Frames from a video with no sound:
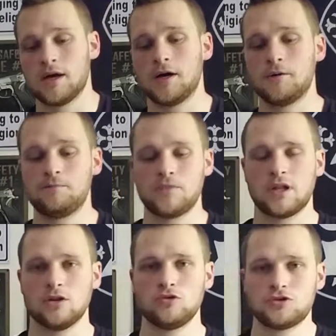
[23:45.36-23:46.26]
of.
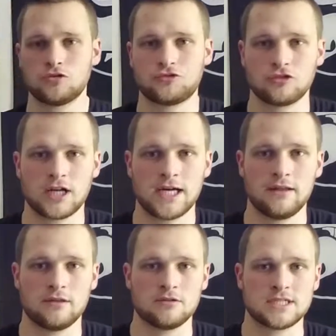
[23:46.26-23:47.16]
Loops
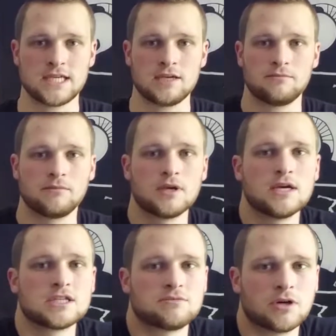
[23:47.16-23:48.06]
Ultralight, they're the same
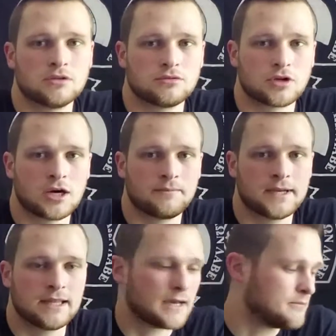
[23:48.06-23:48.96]
small little
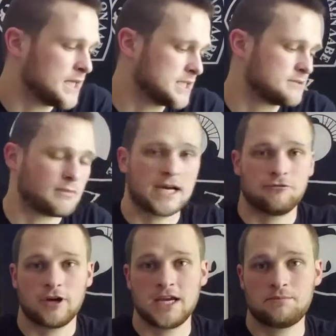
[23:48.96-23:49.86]
company that makes
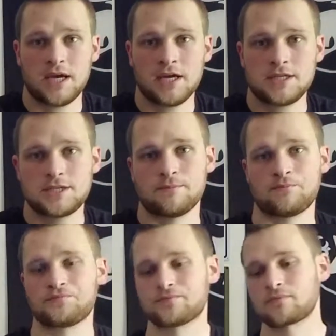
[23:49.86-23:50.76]
my rain pants.
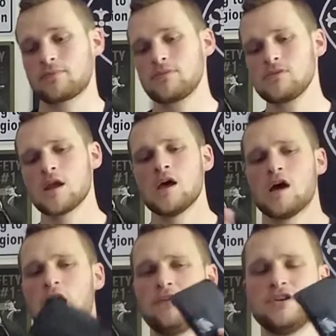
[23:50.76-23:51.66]

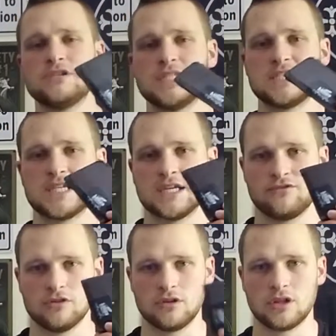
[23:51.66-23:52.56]
I've used this thing
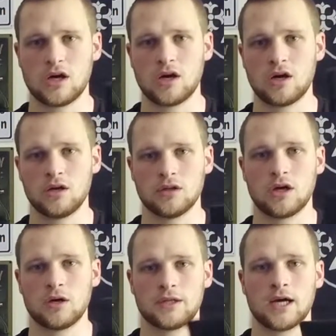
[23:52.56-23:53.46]
for a
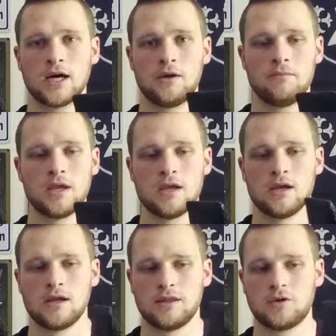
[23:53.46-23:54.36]
long time.
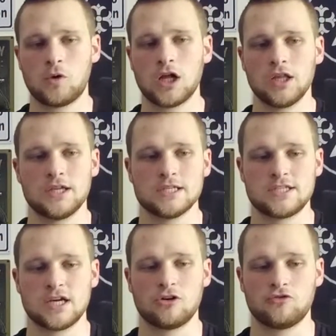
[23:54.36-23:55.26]
The wallet
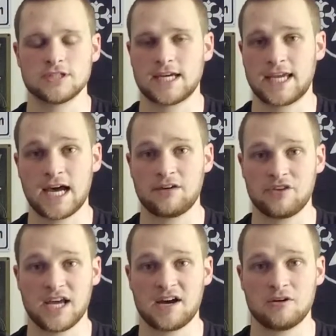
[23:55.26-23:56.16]
itself was like half
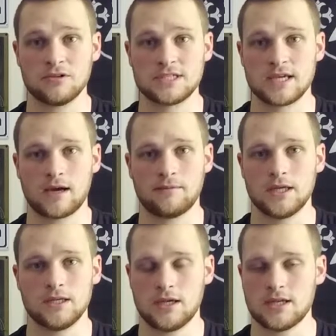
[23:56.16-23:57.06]
an ounce. I
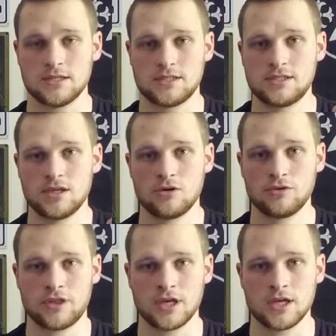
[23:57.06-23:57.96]
mean, it is
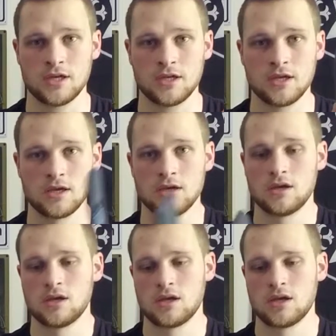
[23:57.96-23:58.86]
so thin.
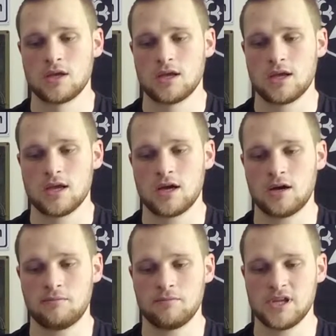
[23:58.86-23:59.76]

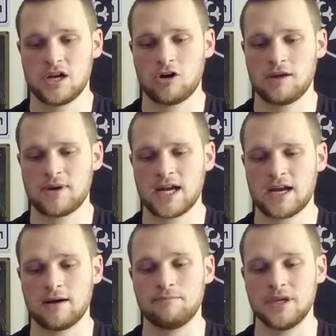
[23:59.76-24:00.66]
It might
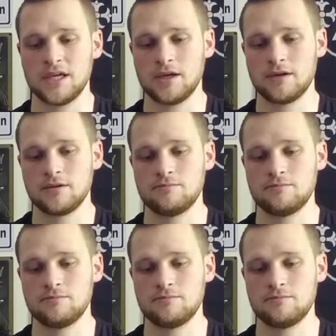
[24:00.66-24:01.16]
not be